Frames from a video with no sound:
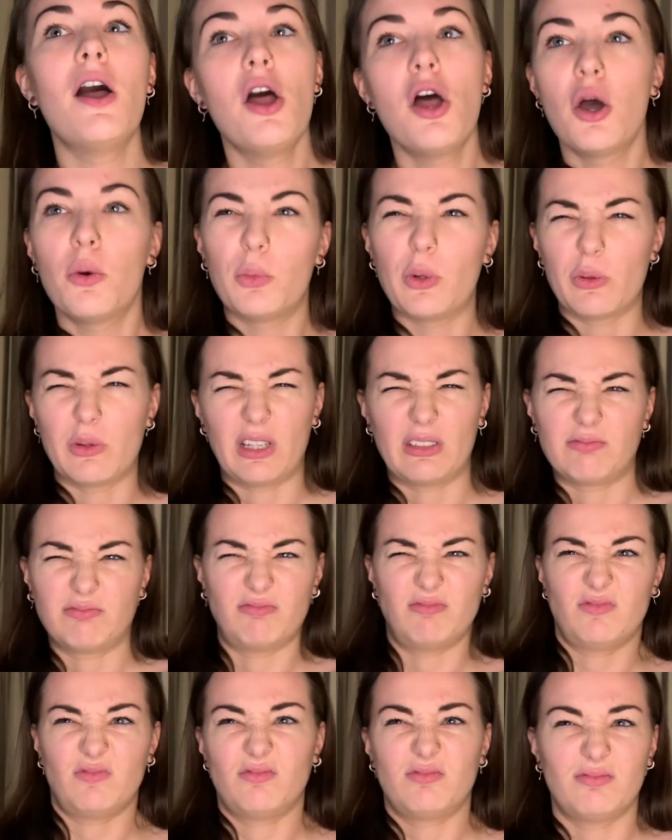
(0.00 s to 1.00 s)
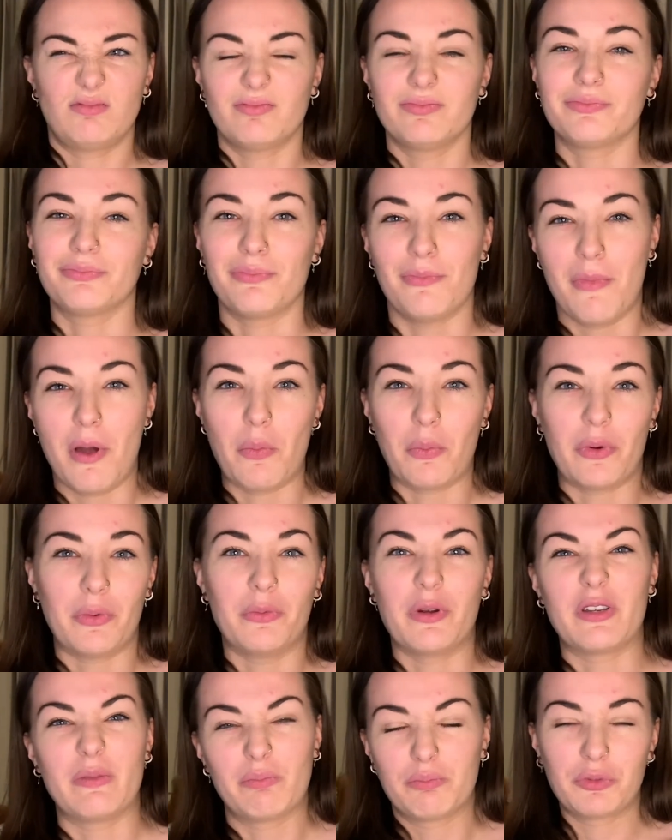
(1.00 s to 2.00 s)
And we were like, and we
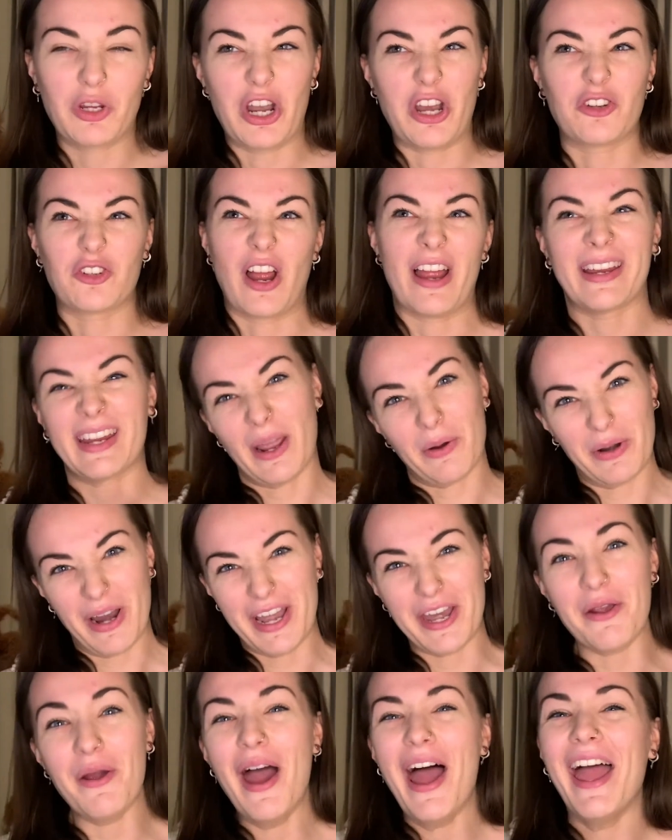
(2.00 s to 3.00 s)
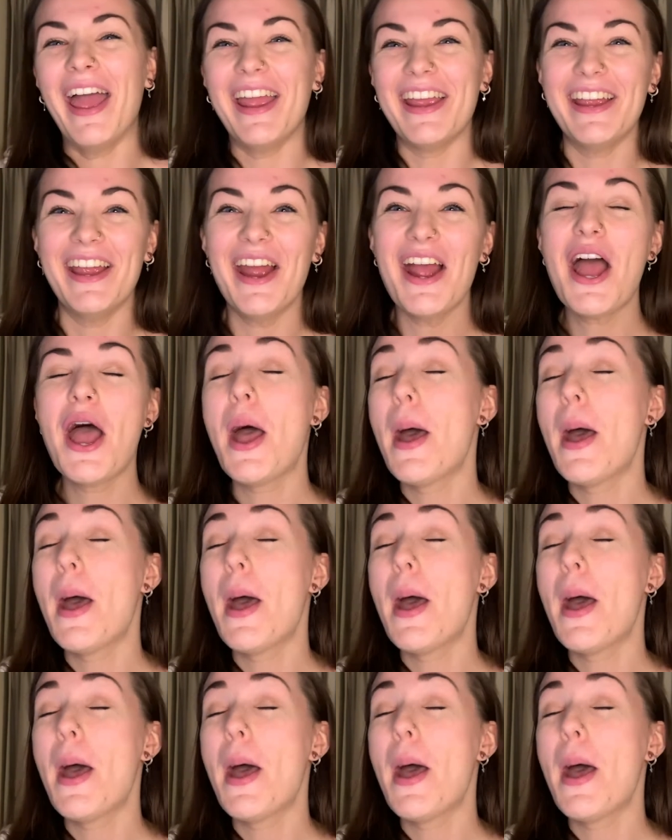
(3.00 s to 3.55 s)
were gonna try and get one anyway.